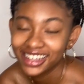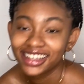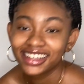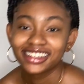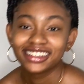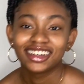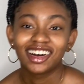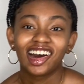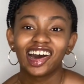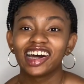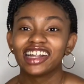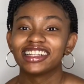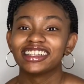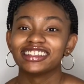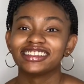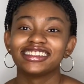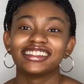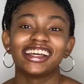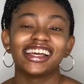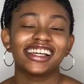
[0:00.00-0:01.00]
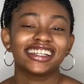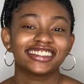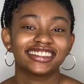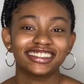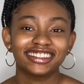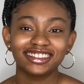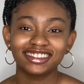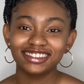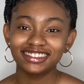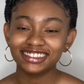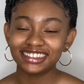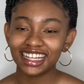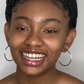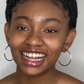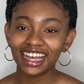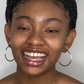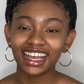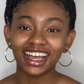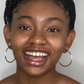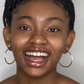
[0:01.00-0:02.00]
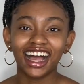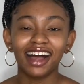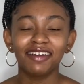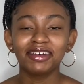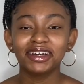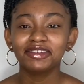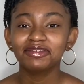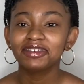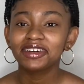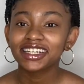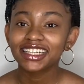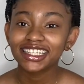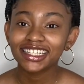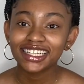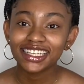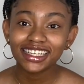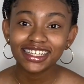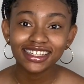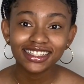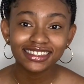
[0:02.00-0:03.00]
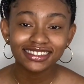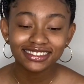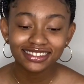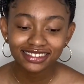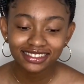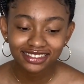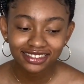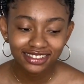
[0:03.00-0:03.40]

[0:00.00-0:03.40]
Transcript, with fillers: Y'all, the next shoes that I got, I have one of these